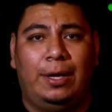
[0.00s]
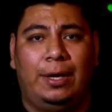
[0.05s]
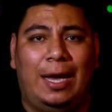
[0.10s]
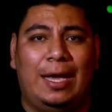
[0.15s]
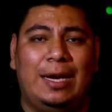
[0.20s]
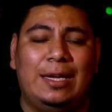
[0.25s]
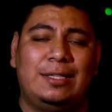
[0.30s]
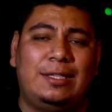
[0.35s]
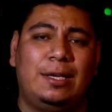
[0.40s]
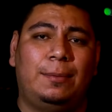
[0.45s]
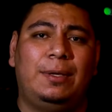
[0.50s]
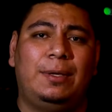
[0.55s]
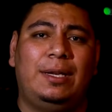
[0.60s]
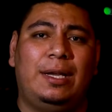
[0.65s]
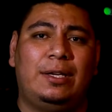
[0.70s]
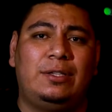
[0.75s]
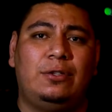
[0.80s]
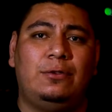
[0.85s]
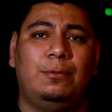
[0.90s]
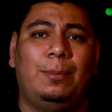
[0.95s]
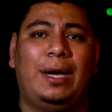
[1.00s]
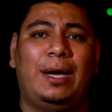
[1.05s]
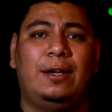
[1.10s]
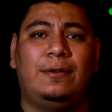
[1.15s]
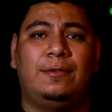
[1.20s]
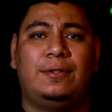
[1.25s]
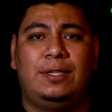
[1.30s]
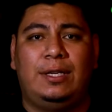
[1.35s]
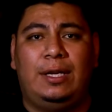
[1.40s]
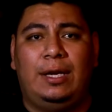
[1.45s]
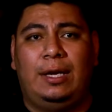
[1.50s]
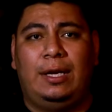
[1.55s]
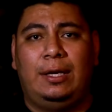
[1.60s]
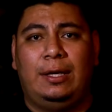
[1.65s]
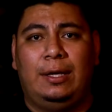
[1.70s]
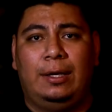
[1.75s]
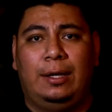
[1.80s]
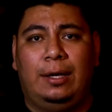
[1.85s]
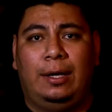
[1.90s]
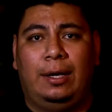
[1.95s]
and it's something that you might have seen
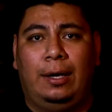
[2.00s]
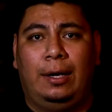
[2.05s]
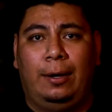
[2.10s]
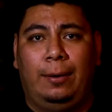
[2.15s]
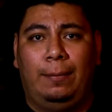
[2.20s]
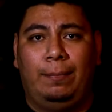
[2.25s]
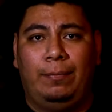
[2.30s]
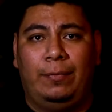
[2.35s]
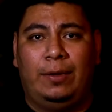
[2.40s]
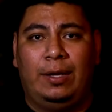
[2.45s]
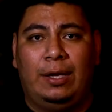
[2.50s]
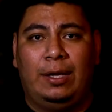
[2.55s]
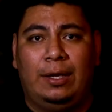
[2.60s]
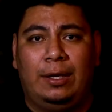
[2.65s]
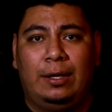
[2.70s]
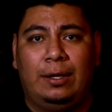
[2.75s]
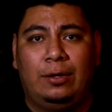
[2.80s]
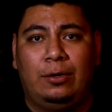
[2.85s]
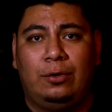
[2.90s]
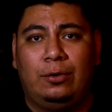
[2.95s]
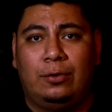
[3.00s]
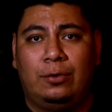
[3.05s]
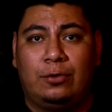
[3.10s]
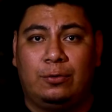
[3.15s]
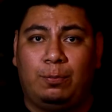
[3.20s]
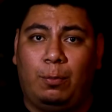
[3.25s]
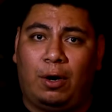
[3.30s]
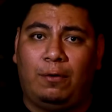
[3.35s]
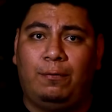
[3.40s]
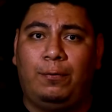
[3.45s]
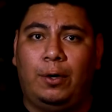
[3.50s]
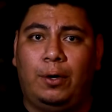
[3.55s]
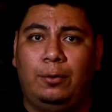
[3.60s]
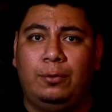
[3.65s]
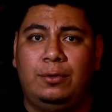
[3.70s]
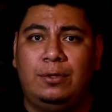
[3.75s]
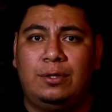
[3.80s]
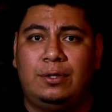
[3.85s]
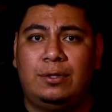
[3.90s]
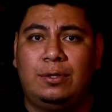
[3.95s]
in
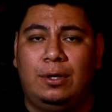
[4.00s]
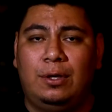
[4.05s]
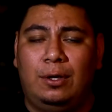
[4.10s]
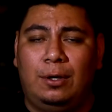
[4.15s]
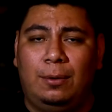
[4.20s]
smartphones,